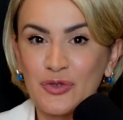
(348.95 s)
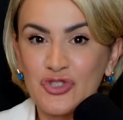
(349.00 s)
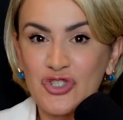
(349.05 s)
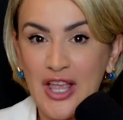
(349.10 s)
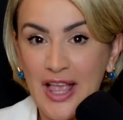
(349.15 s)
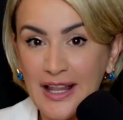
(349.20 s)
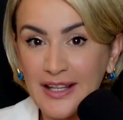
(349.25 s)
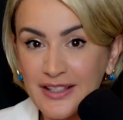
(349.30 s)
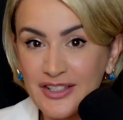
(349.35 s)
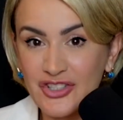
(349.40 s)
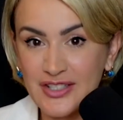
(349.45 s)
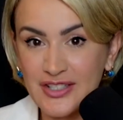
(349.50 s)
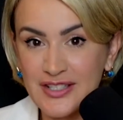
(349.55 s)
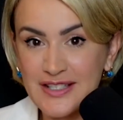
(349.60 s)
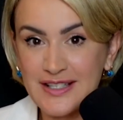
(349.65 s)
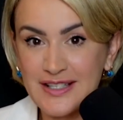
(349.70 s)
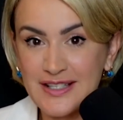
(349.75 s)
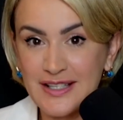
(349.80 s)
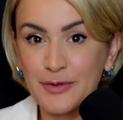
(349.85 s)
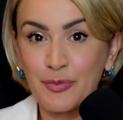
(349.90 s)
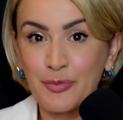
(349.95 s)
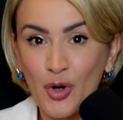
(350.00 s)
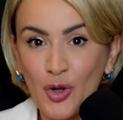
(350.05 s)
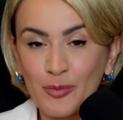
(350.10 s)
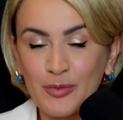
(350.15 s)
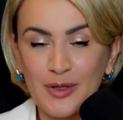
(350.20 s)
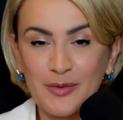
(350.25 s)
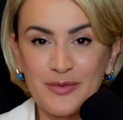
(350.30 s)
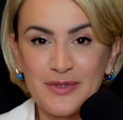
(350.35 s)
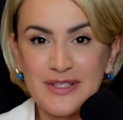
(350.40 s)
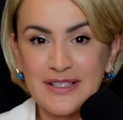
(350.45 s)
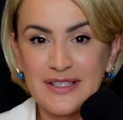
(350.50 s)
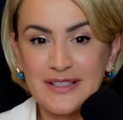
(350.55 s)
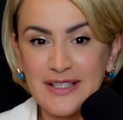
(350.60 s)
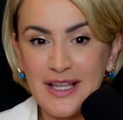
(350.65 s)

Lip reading: challenges and problems.